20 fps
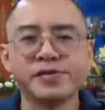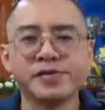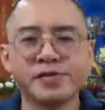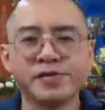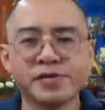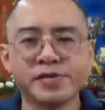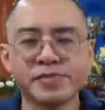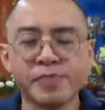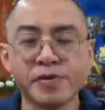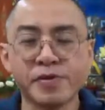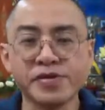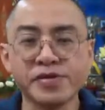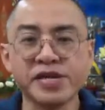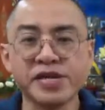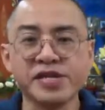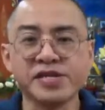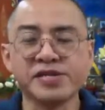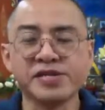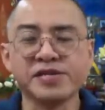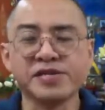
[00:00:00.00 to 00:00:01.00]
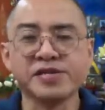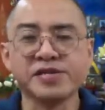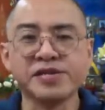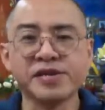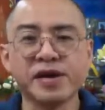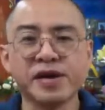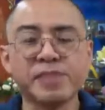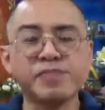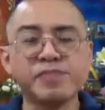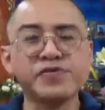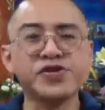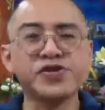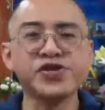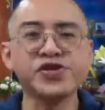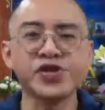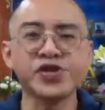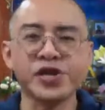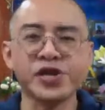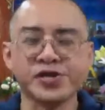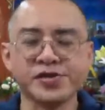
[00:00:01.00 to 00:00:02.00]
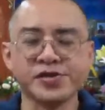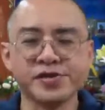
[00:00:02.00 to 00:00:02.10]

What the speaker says: spontaneously appreciate